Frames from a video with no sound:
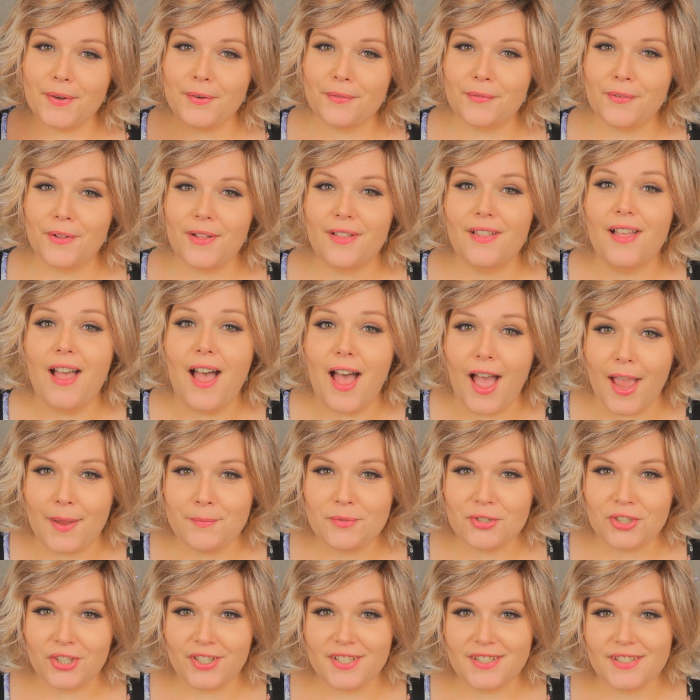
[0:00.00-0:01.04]
beautiful, I'm
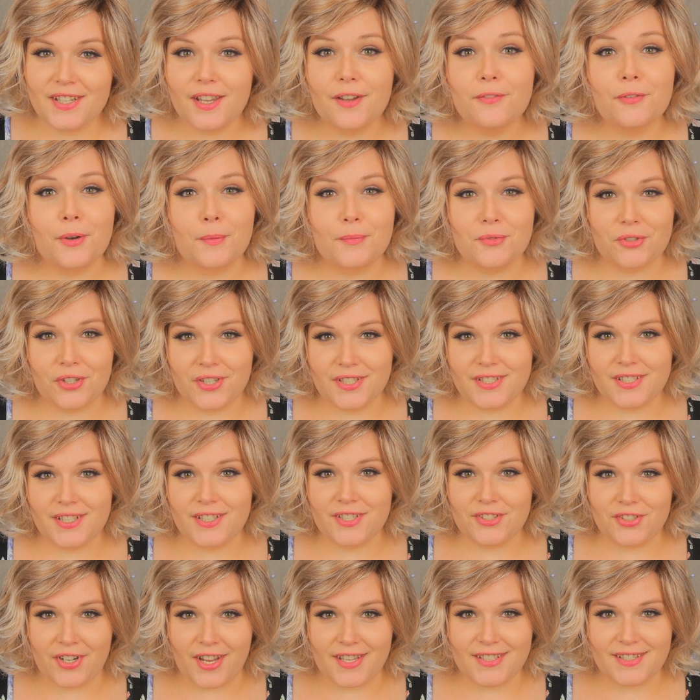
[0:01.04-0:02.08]
Trista from Trista's
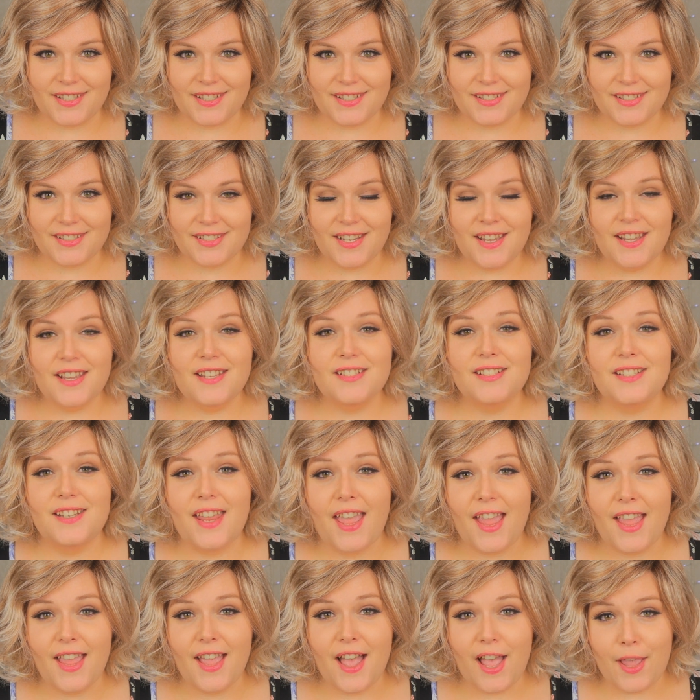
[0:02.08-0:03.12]
Tresses.
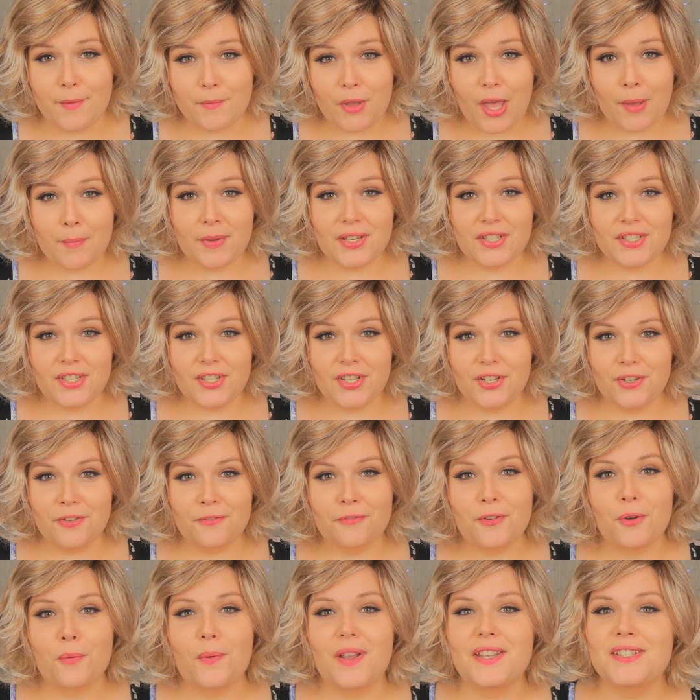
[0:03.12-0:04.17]
Today I'm coming to you
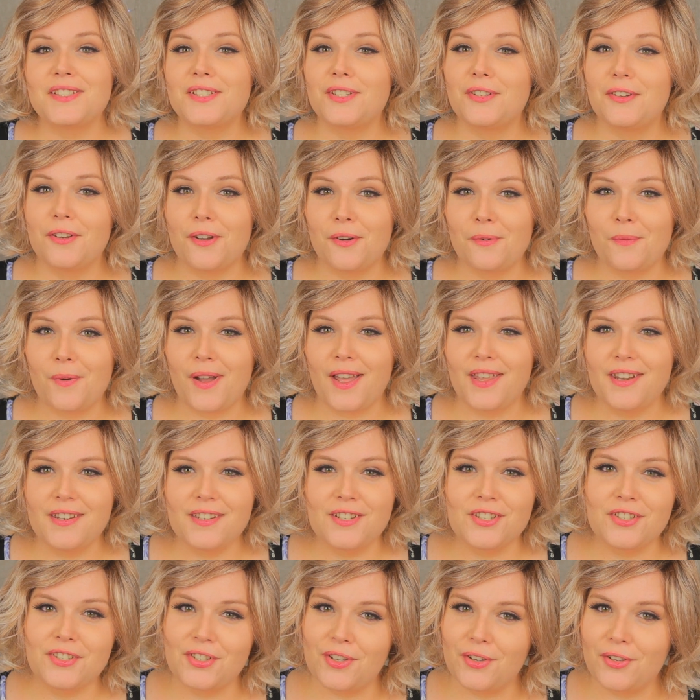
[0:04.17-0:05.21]
for Wig Studio One
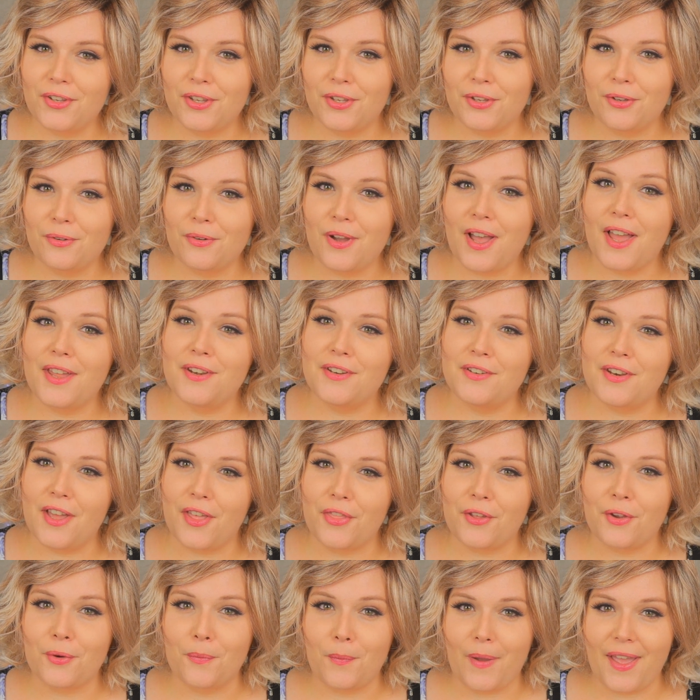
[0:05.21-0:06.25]
to show you
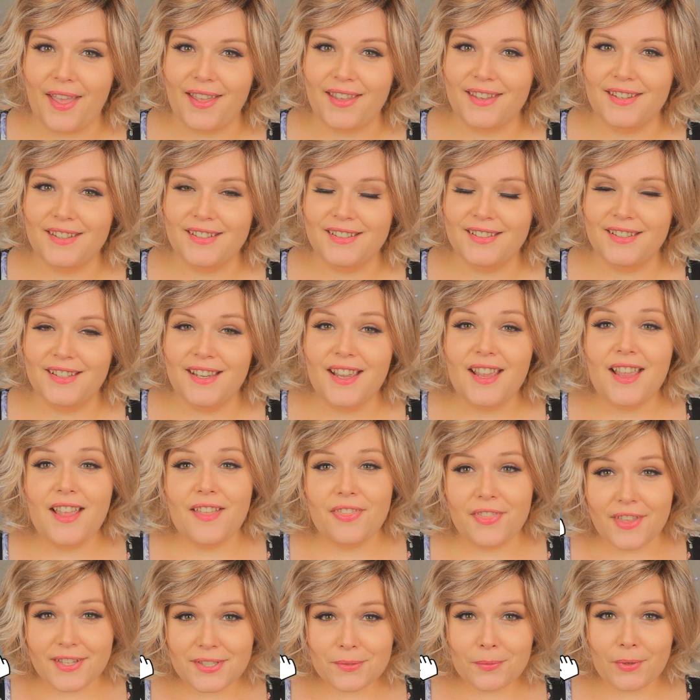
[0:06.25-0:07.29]
another wig.
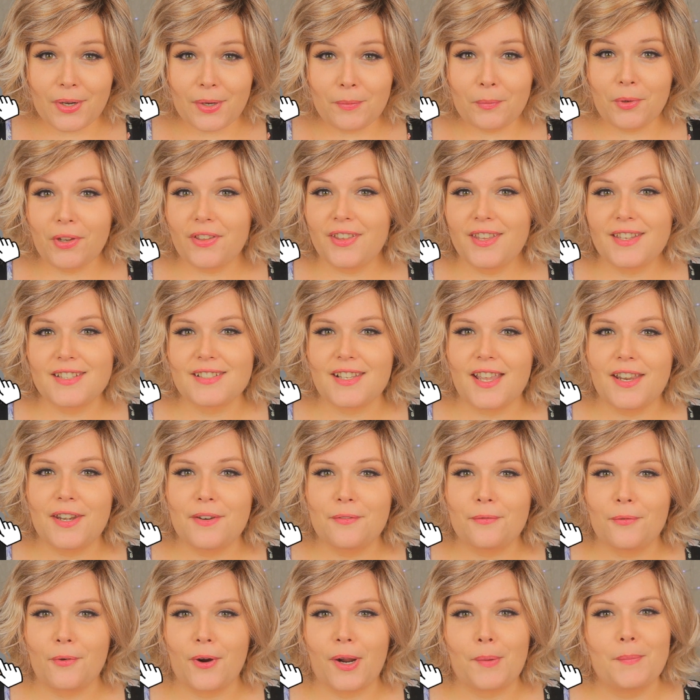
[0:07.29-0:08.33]
This one I'm really excited
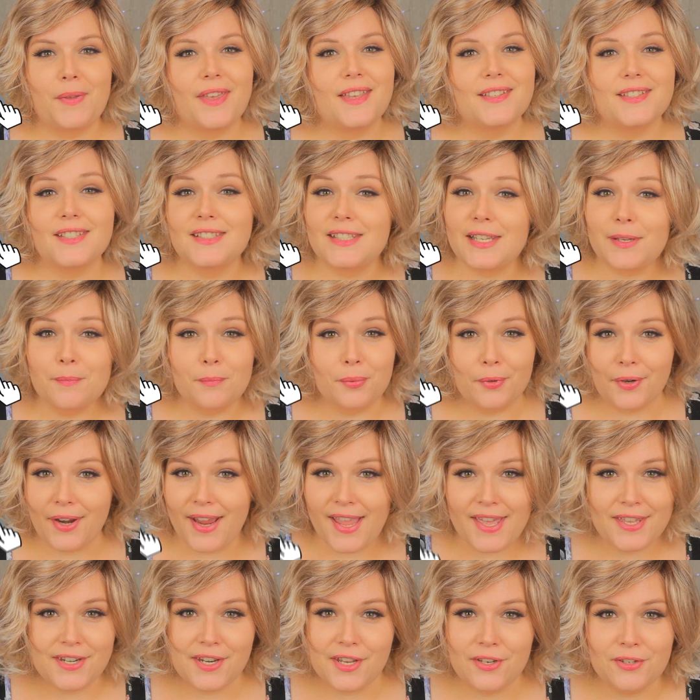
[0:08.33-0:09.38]
for because it's a
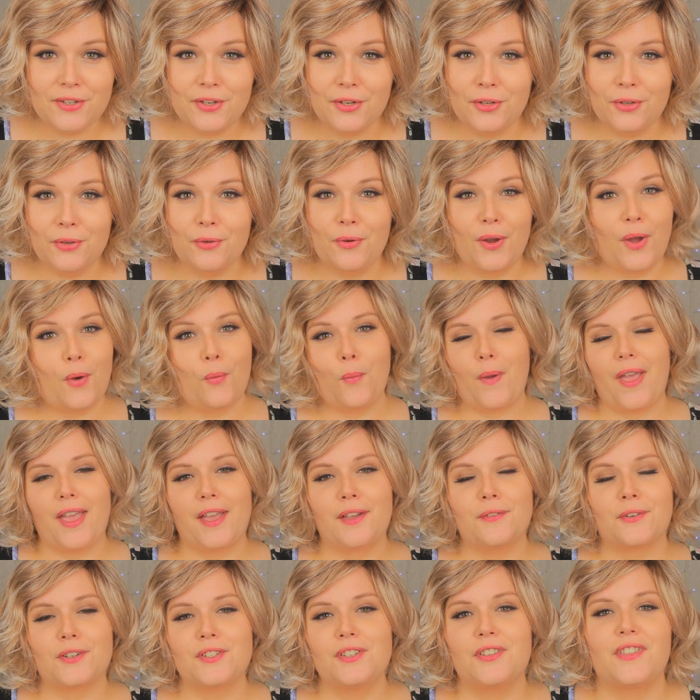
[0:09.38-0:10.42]
brand new wig
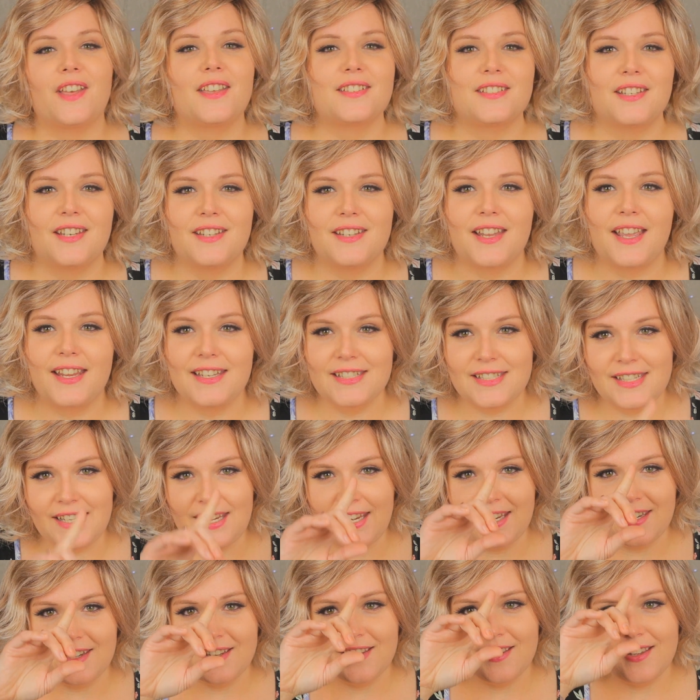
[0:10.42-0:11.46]
for
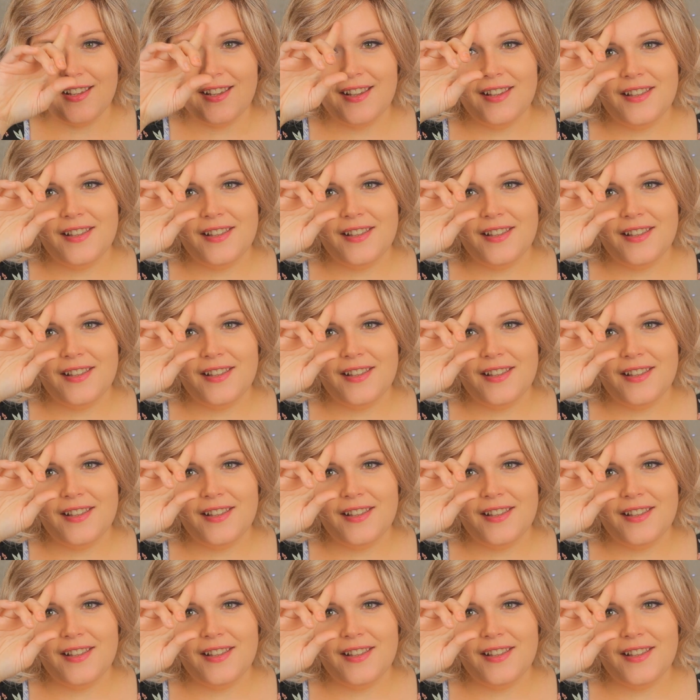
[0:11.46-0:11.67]
2019.